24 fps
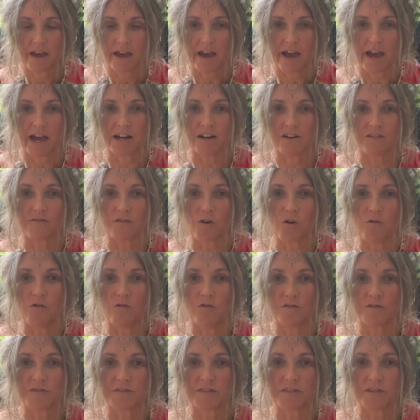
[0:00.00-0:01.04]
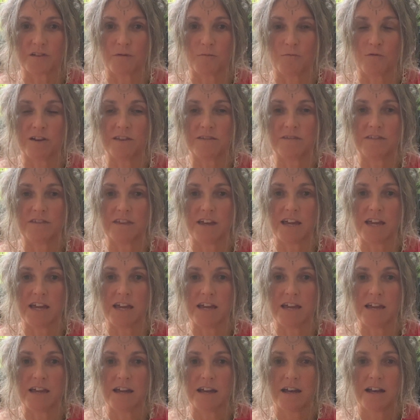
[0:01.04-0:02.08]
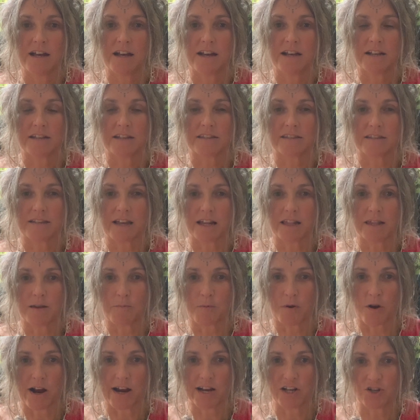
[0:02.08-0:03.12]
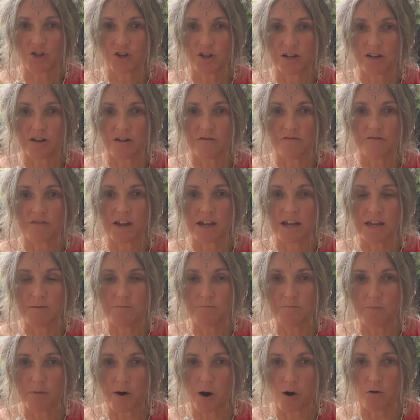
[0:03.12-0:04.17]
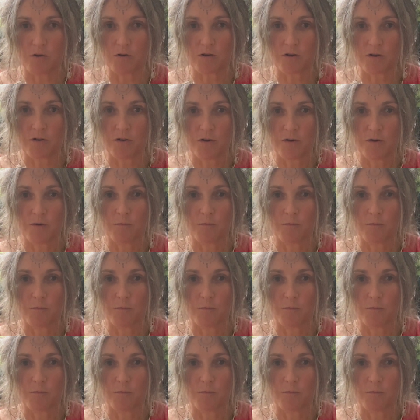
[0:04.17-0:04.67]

And of course, with the celebration of Imbolc,